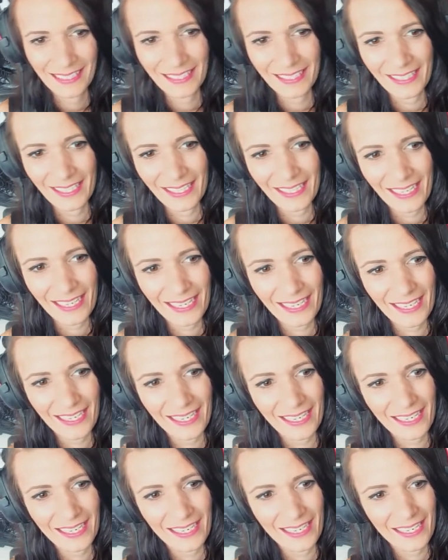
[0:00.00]

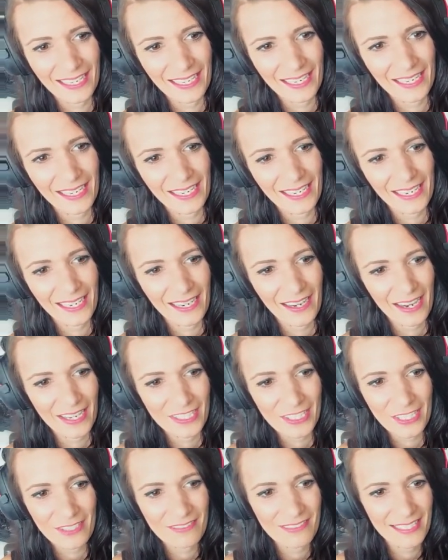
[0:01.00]
I
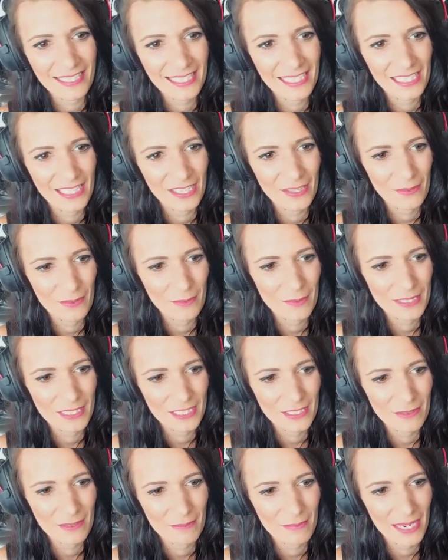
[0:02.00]
don't really know what we're
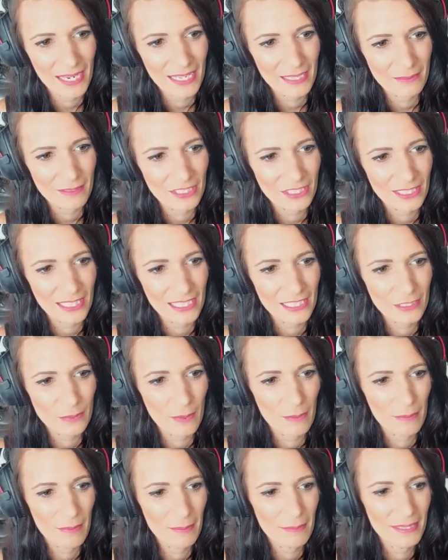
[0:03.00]
doing, mate. Just keep
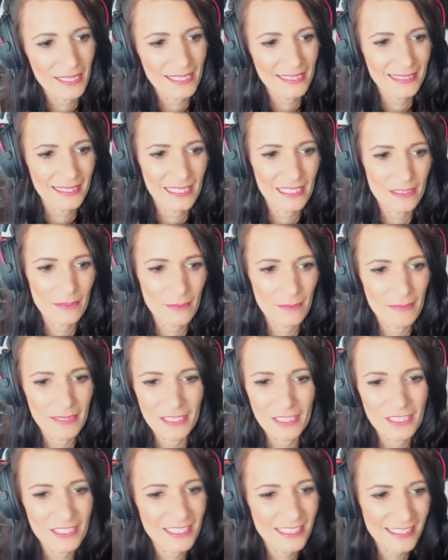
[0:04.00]
swimming. Please keep
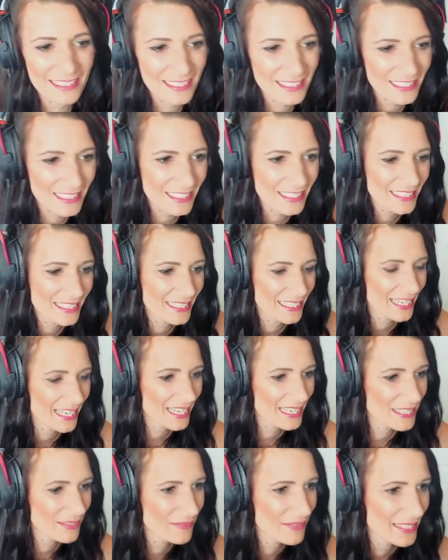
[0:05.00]
swimming. She's just going to
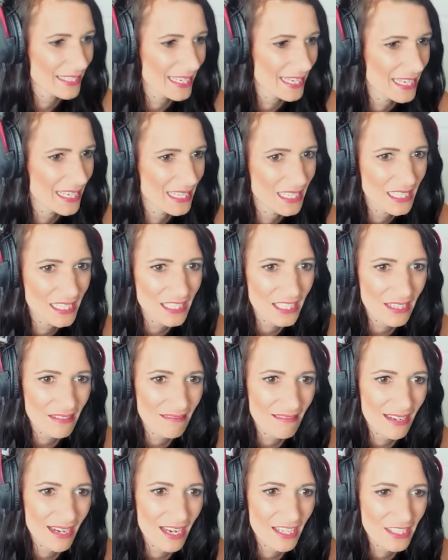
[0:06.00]
get you again. I
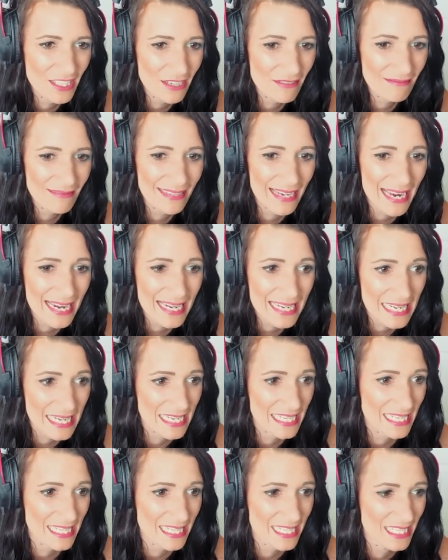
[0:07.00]
don't get
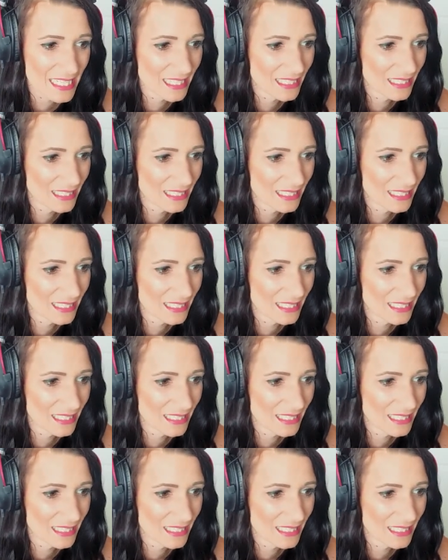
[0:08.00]
it.